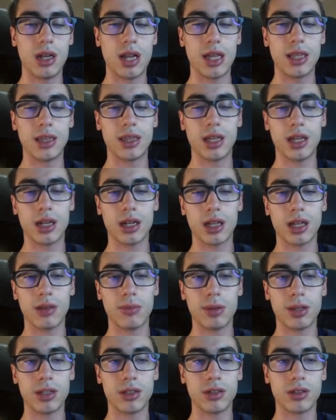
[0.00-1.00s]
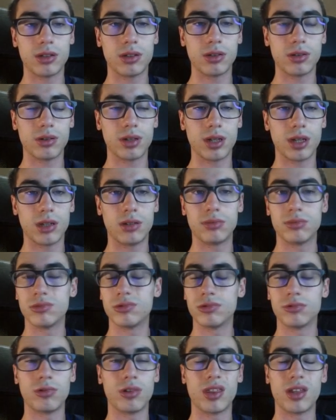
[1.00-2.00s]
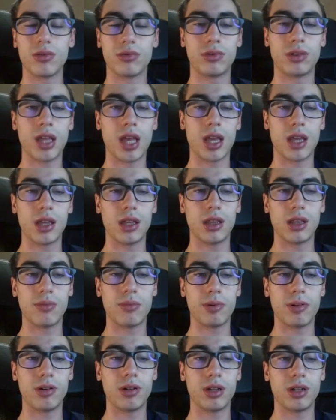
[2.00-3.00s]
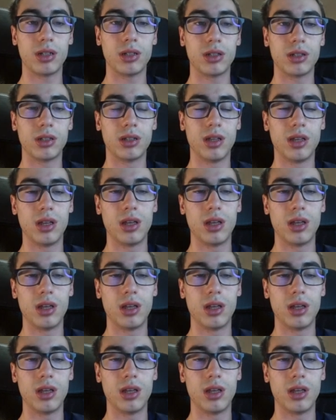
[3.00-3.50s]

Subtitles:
Later he missed without taking the pawn,